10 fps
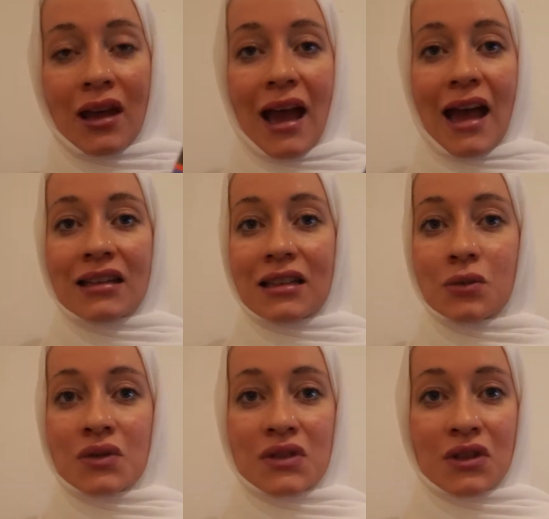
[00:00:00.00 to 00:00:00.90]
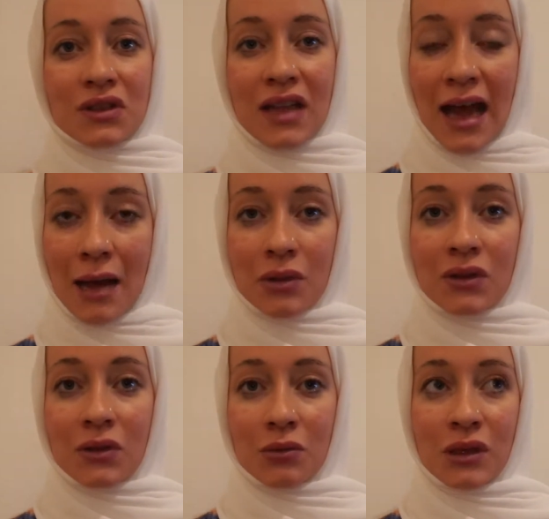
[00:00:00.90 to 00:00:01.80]
and it was just happened
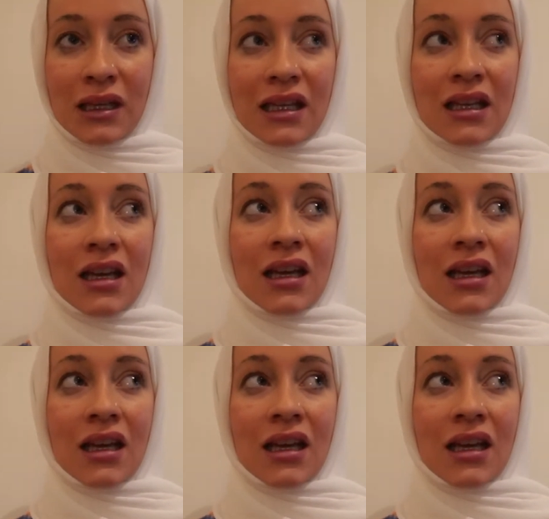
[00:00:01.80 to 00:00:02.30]
to be,